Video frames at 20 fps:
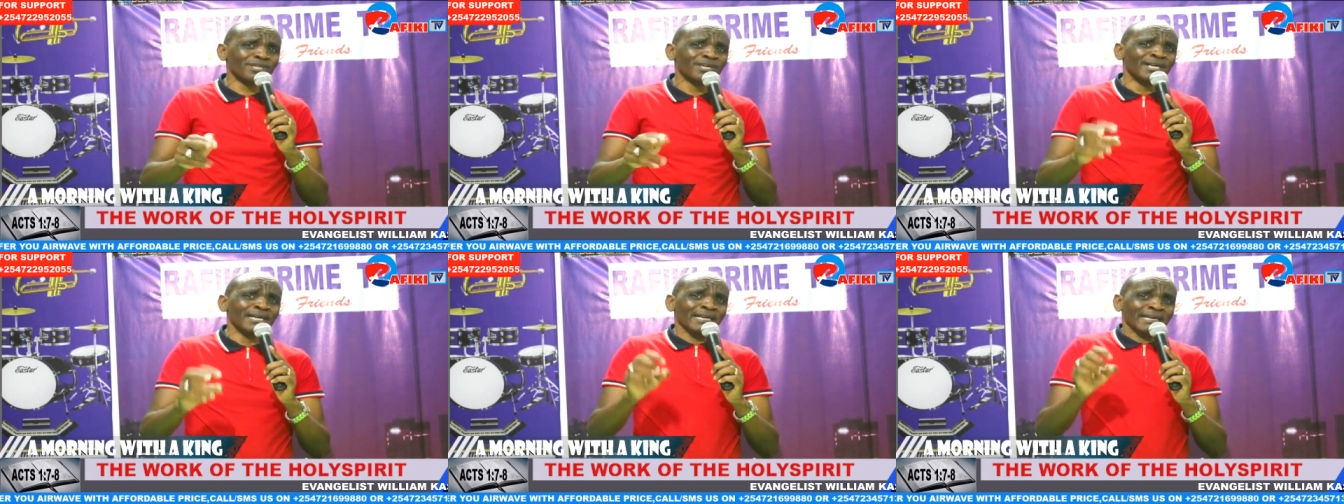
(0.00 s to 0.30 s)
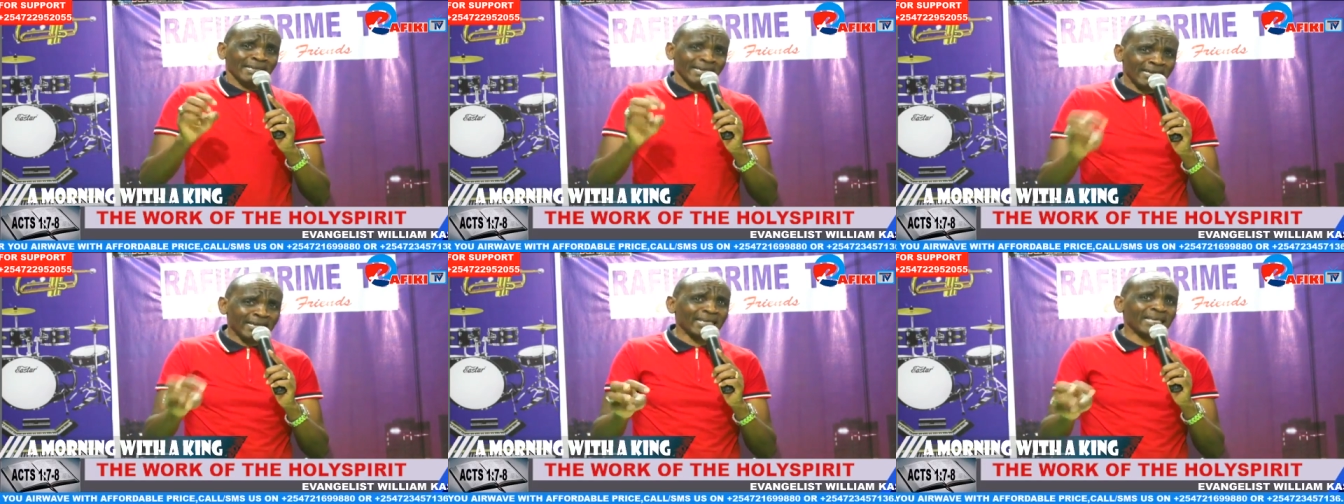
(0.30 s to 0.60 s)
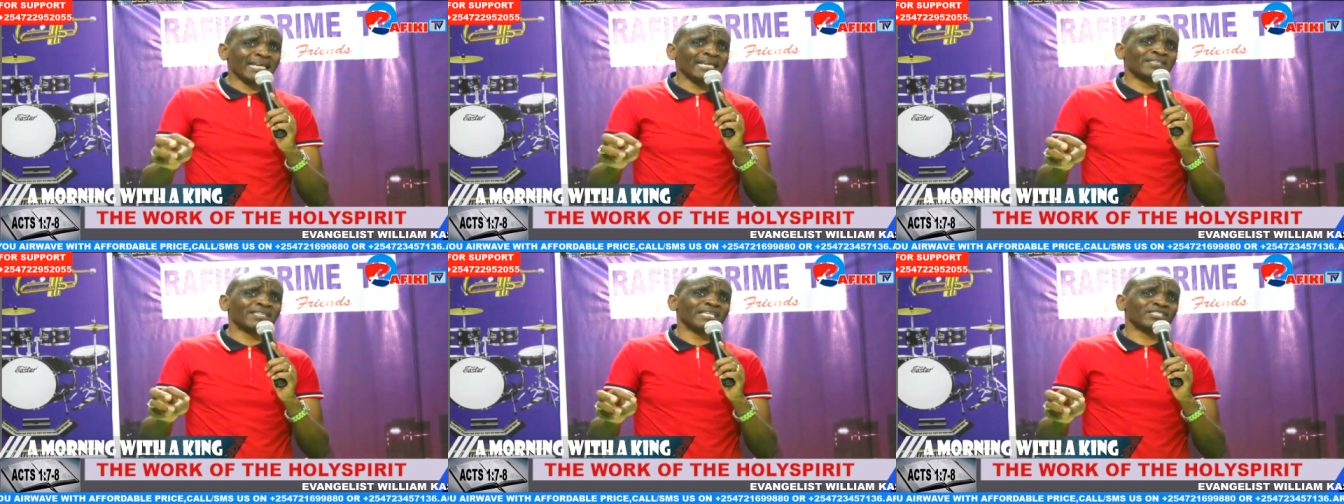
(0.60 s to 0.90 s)
healing
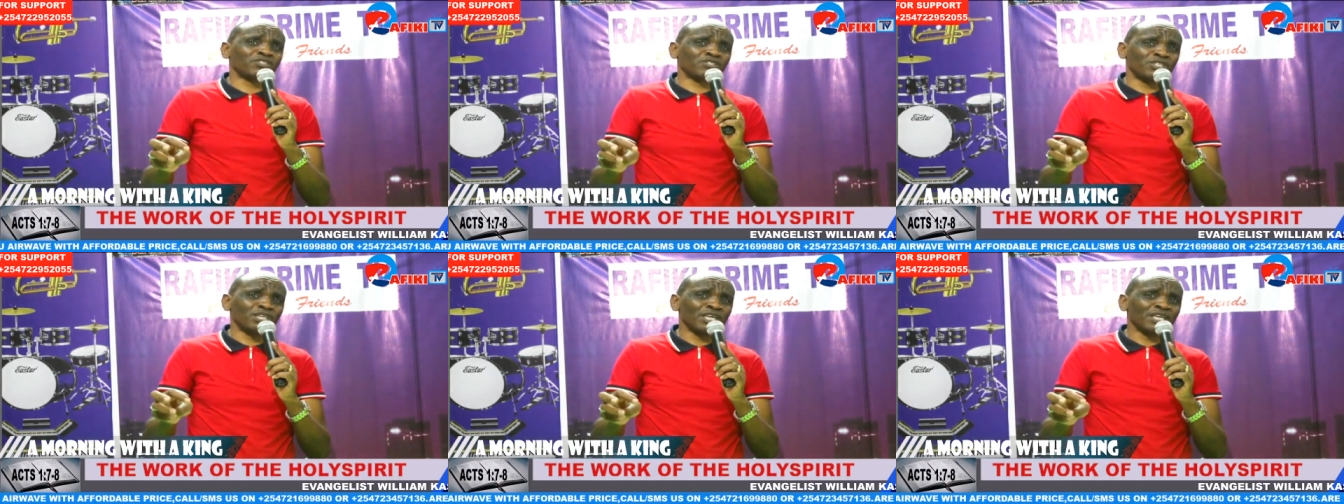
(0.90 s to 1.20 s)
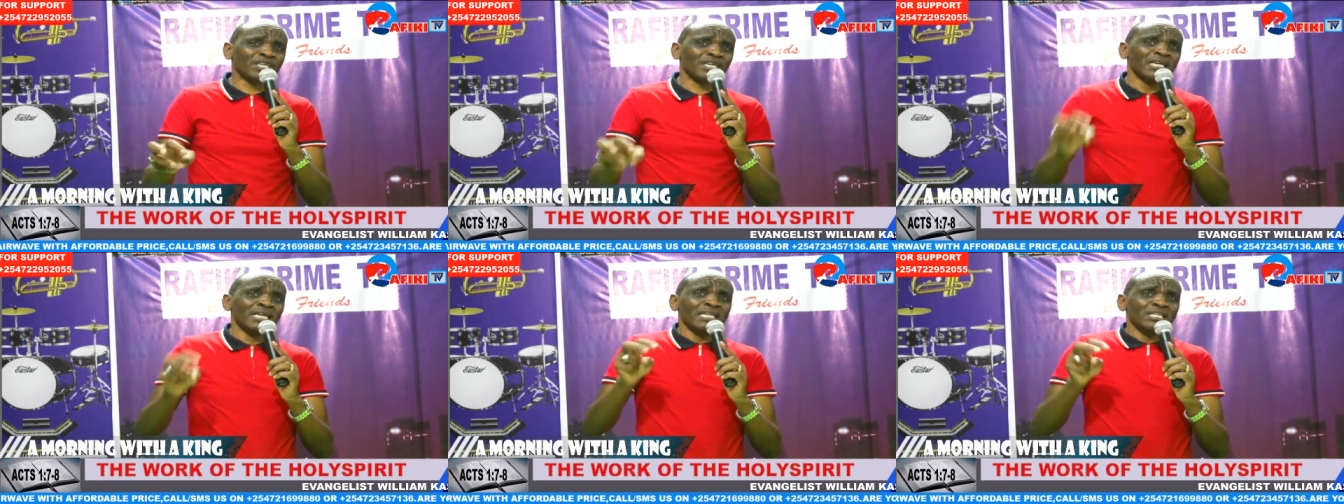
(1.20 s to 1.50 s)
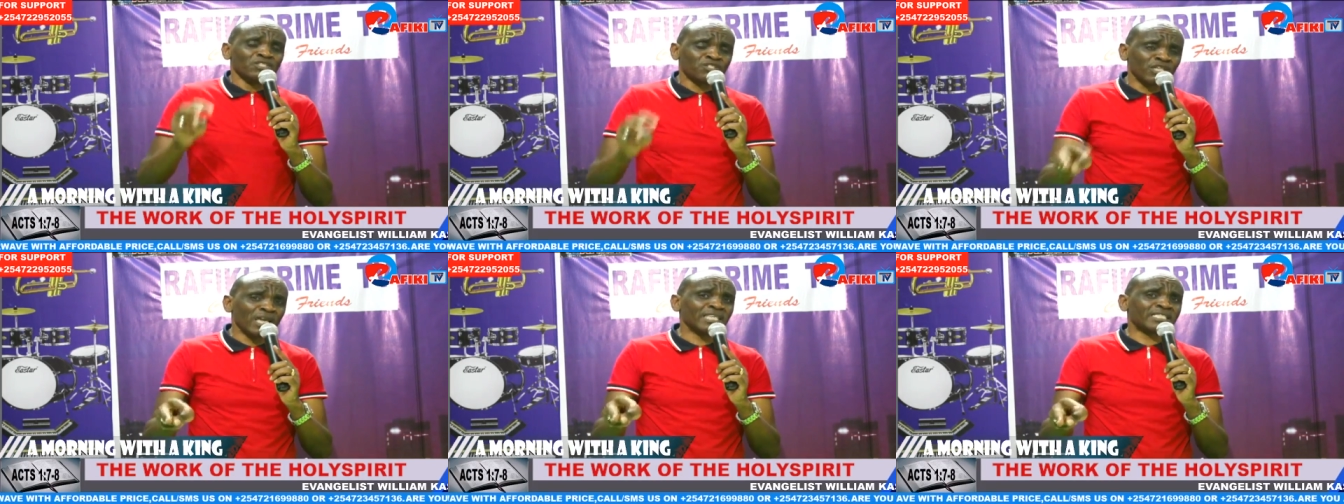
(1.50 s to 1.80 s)
the sick
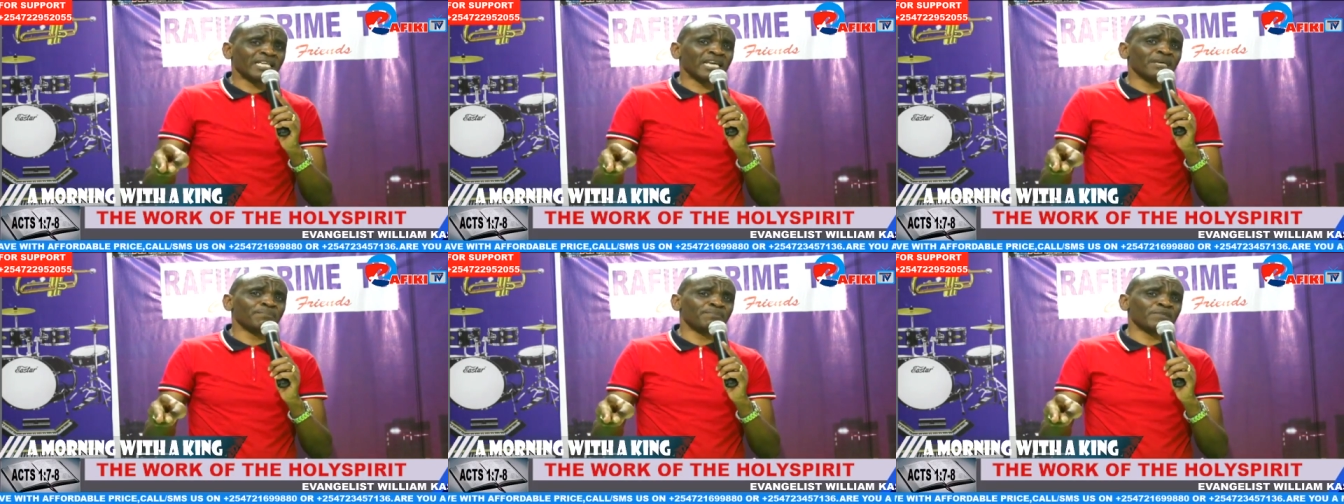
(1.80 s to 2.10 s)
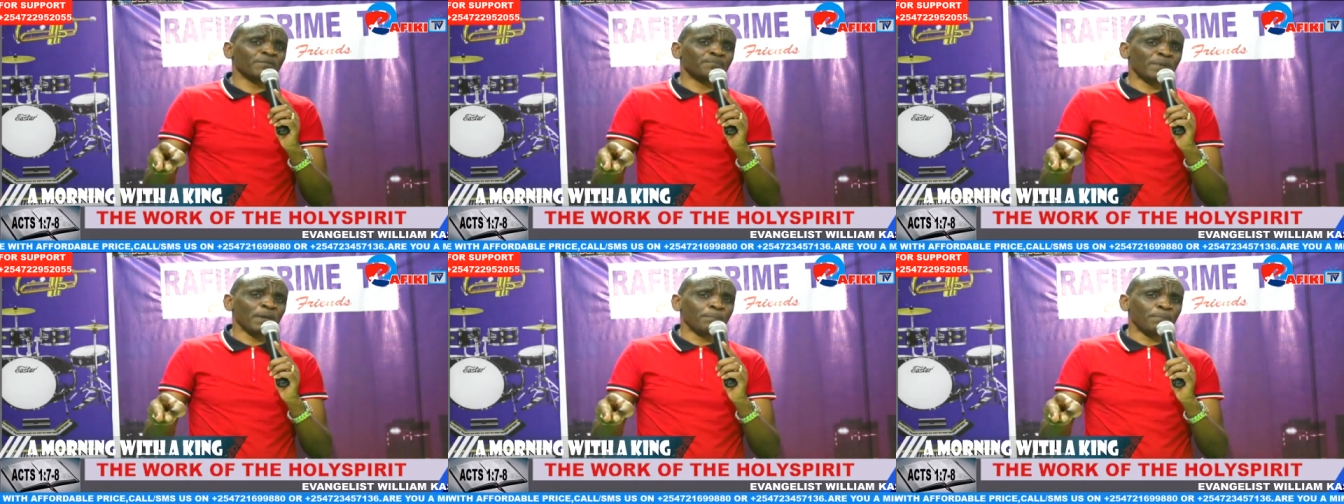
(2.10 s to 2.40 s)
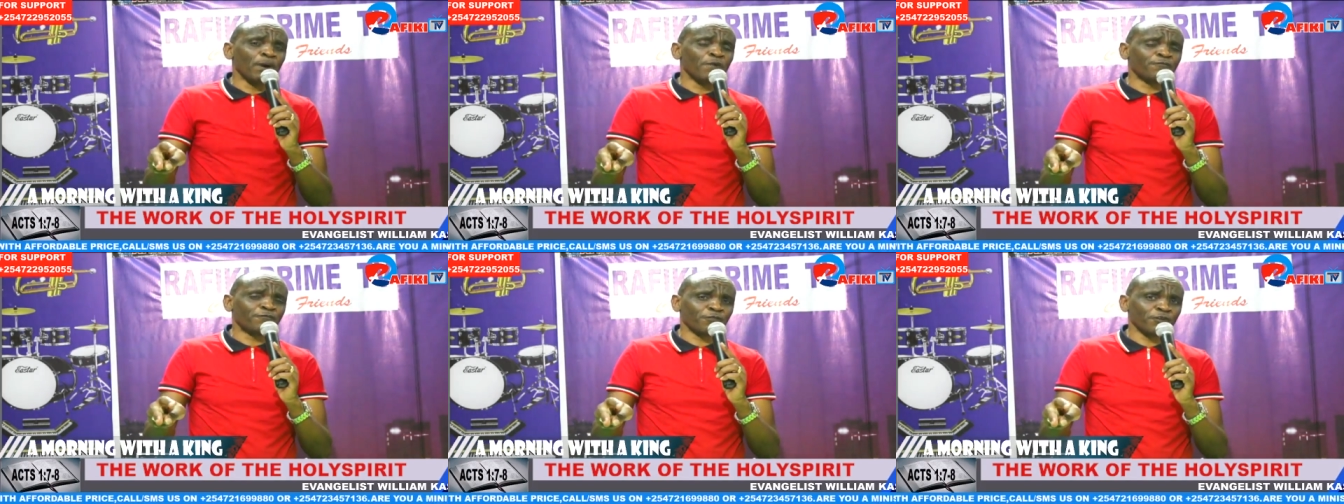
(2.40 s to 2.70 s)
setting the people
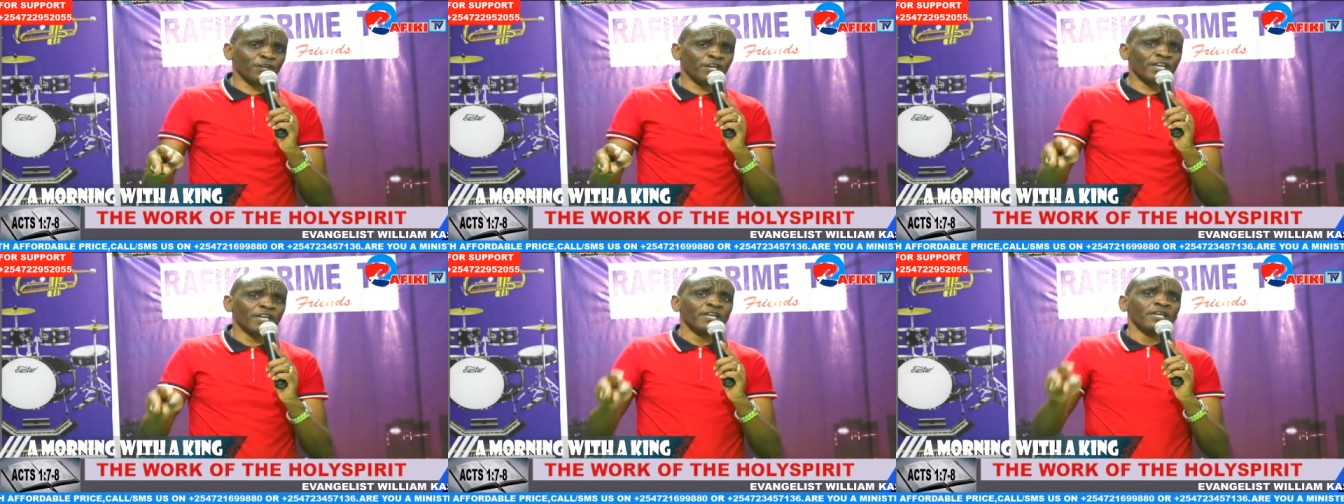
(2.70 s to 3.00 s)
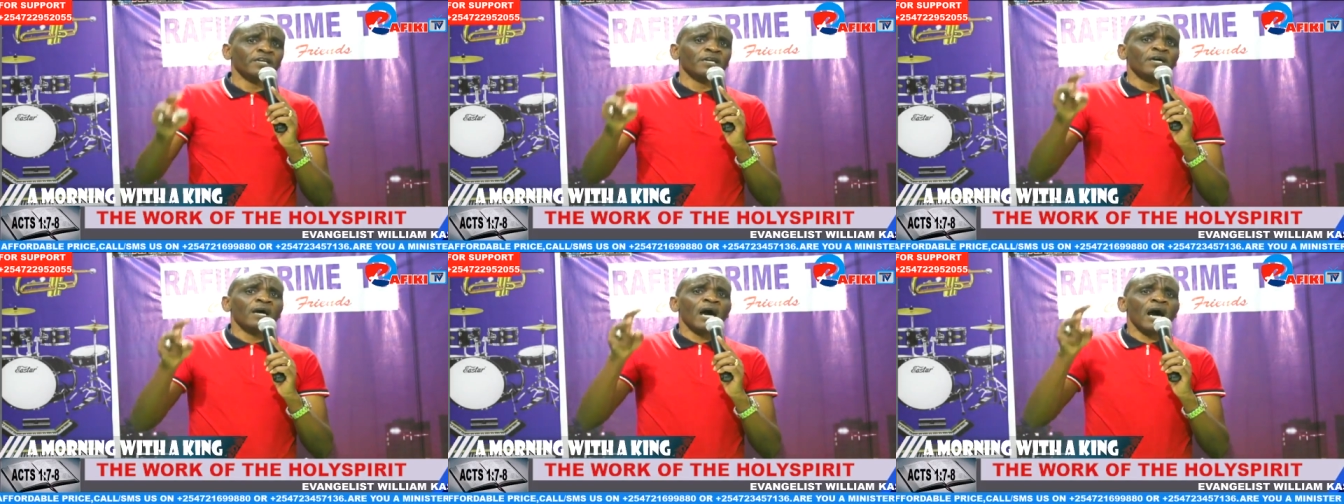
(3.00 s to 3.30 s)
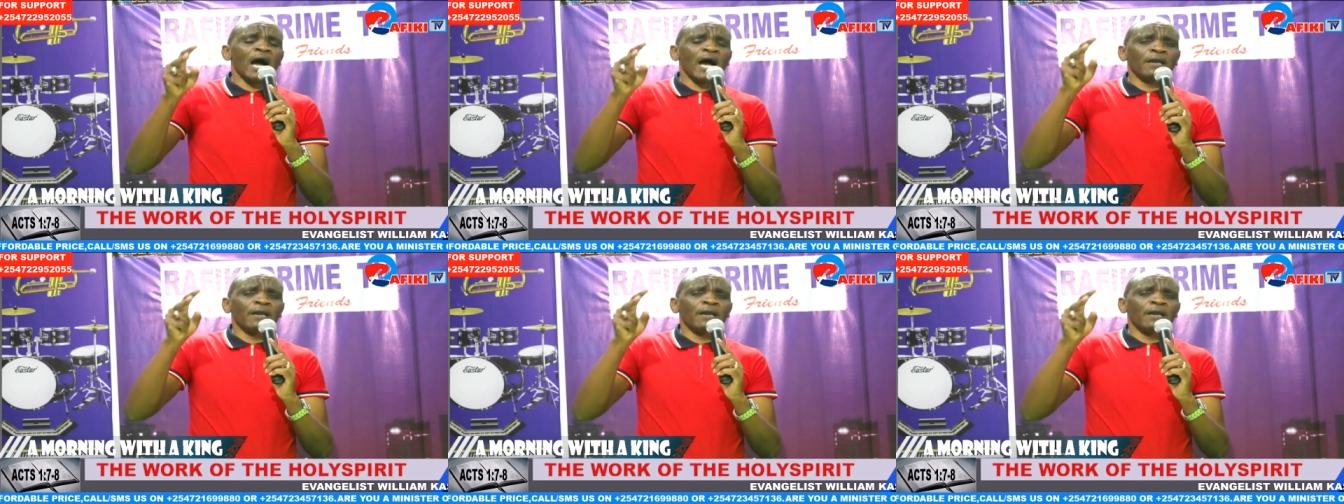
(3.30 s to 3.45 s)
free uh,